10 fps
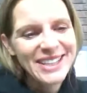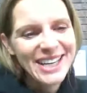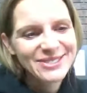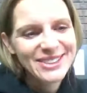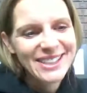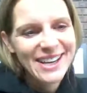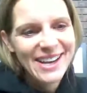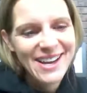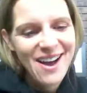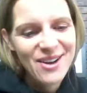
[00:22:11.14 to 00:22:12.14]
my husband and
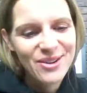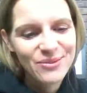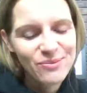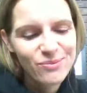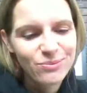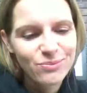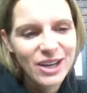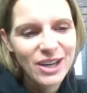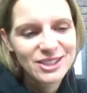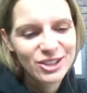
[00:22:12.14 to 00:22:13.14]
I
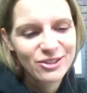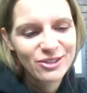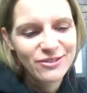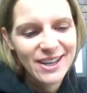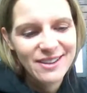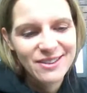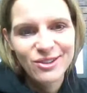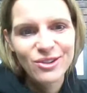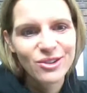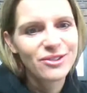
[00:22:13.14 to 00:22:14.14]
got certified at the
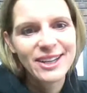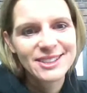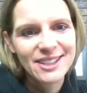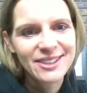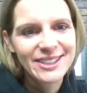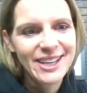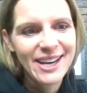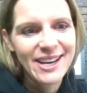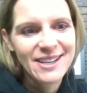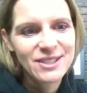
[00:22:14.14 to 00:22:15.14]
local rec center,
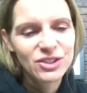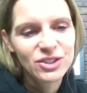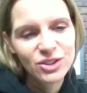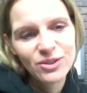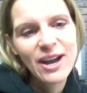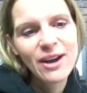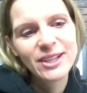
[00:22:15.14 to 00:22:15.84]
and so now we